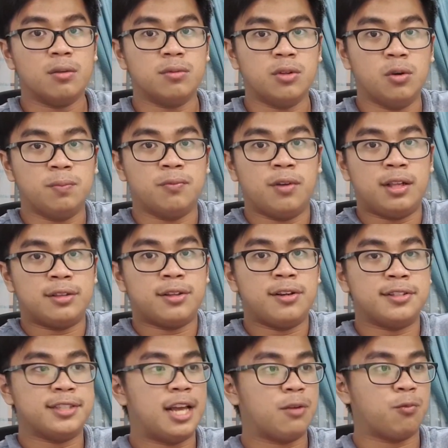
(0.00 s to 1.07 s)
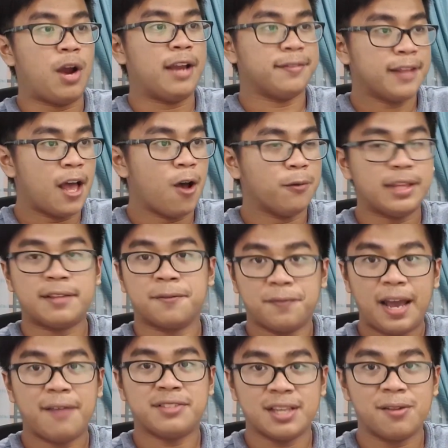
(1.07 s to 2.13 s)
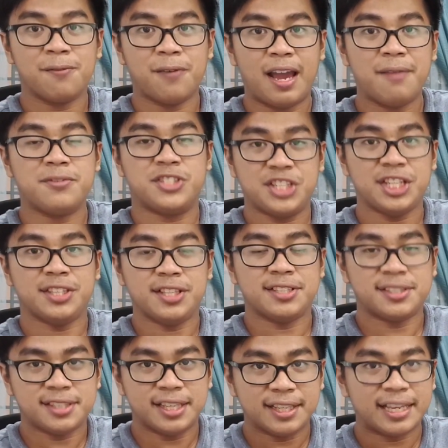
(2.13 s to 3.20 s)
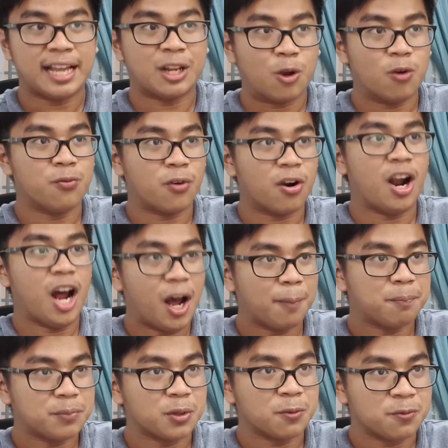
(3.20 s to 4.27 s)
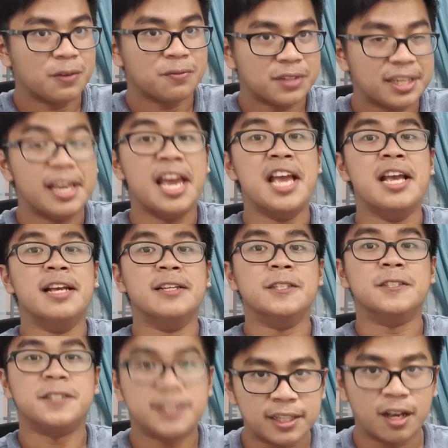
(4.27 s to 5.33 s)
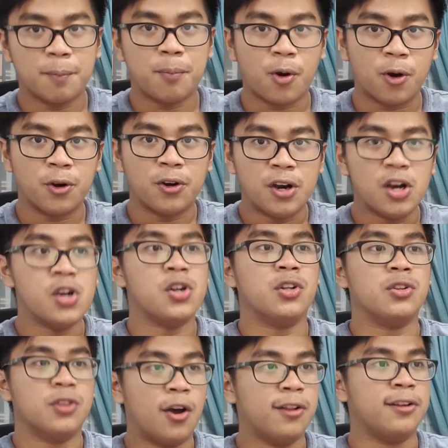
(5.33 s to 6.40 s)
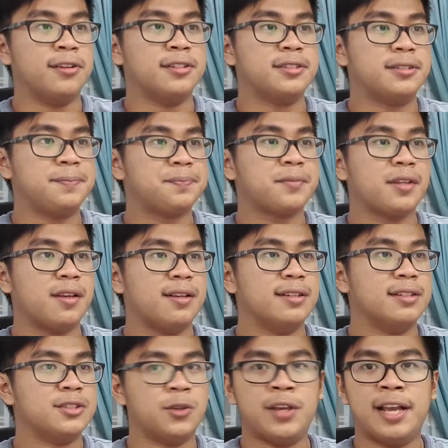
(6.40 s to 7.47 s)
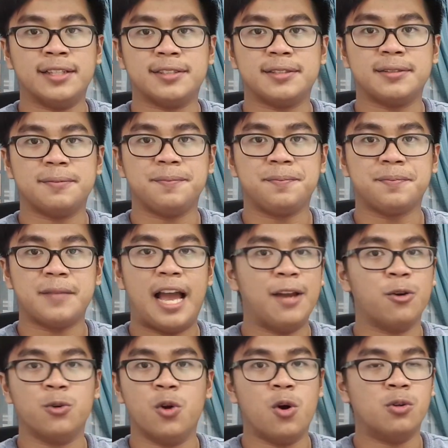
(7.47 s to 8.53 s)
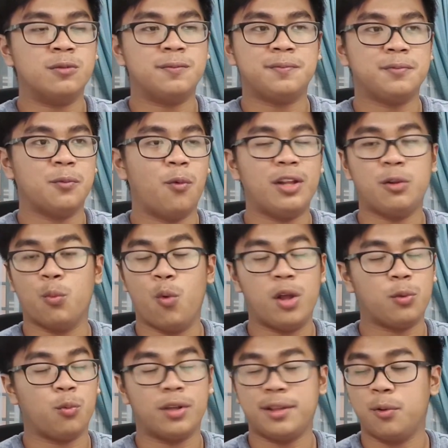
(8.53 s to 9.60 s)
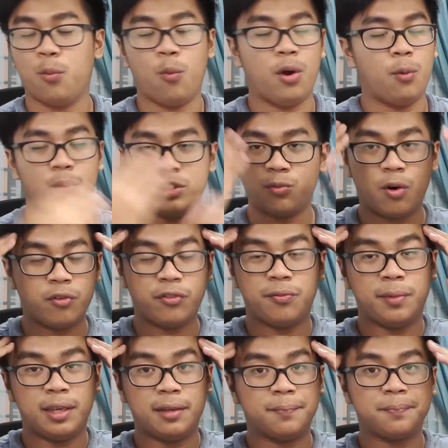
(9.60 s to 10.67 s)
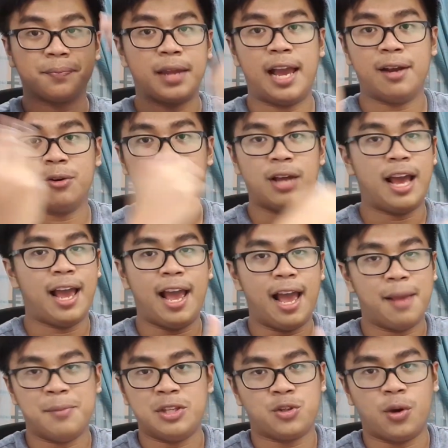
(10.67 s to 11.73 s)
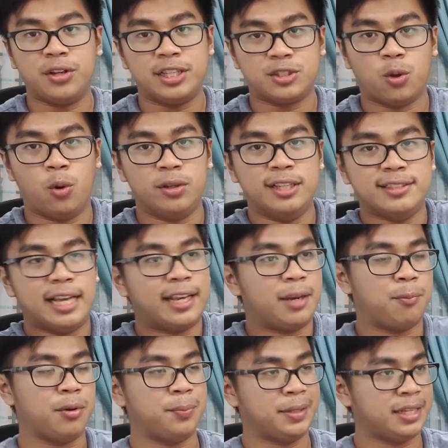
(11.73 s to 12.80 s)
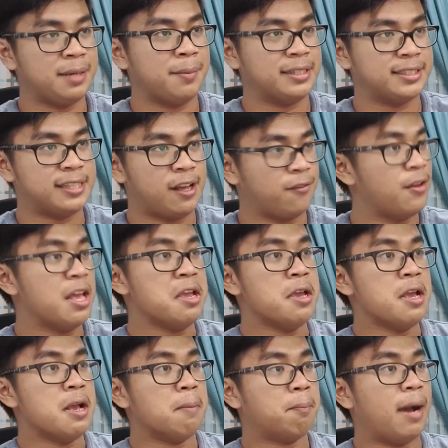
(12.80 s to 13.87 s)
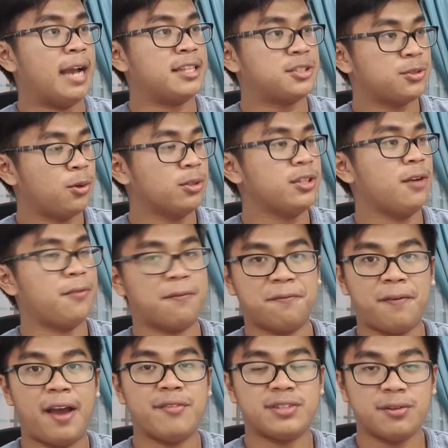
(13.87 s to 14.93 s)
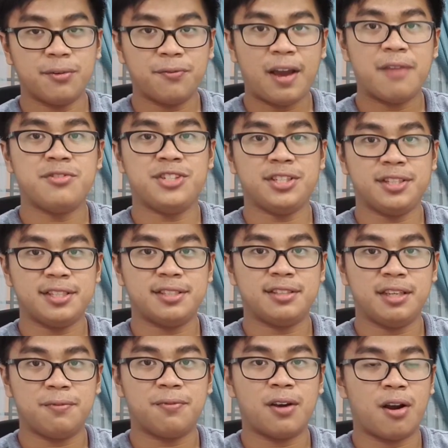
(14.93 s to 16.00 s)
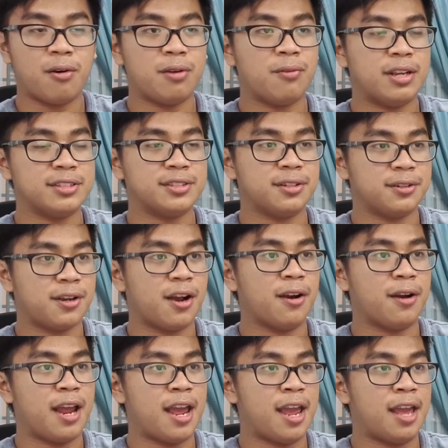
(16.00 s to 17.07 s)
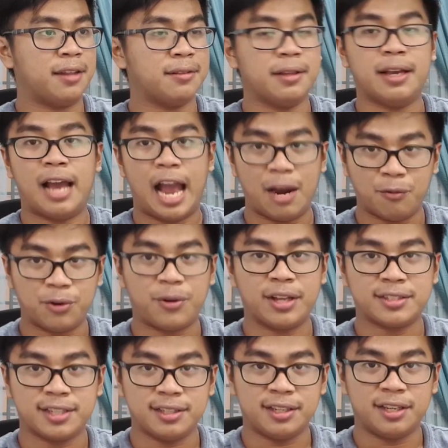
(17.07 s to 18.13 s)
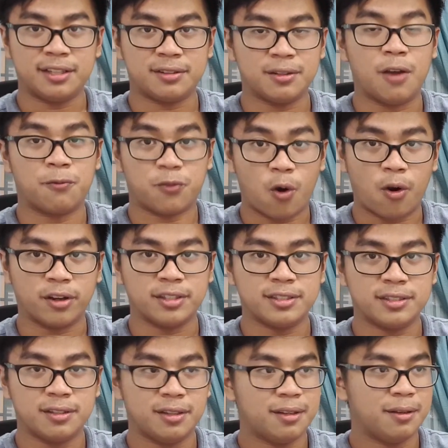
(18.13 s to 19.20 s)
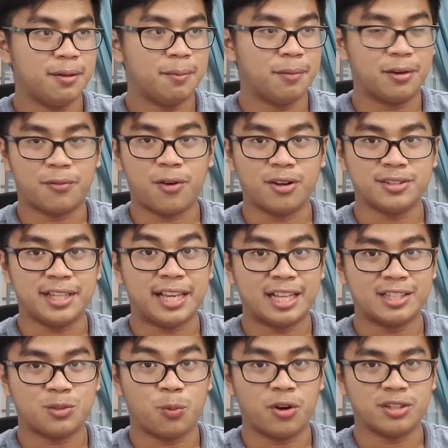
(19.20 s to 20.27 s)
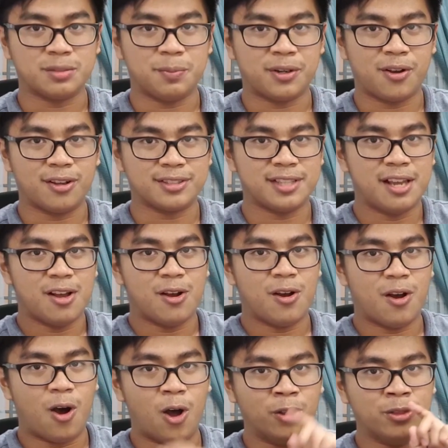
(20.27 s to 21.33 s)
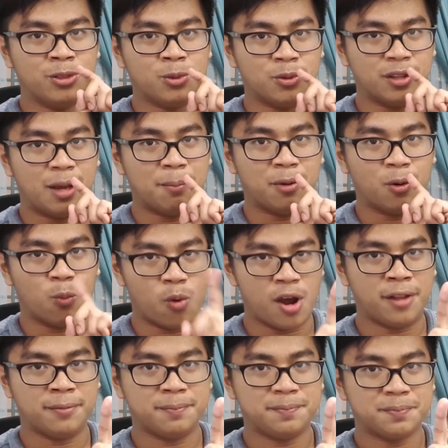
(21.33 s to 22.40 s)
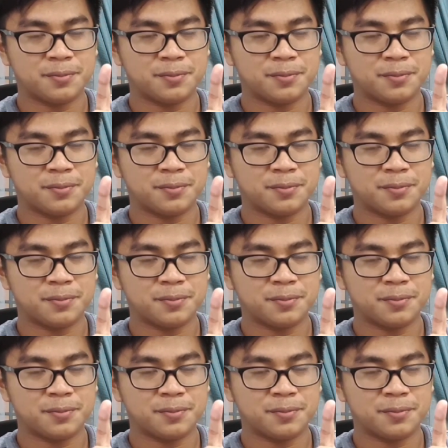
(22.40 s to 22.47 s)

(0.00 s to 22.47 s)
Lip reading: Nope, well, it turns out right now that 575 GTC can go for up to 50 Singapore dollars. So yes, I don't know what's wrong with me. I mean, throughout this whole list I keep repeating myself, but I sold off a 575 GTC Ferrari Racer car, and I regret selling it, of course. But of course it gets worse, because on to number one.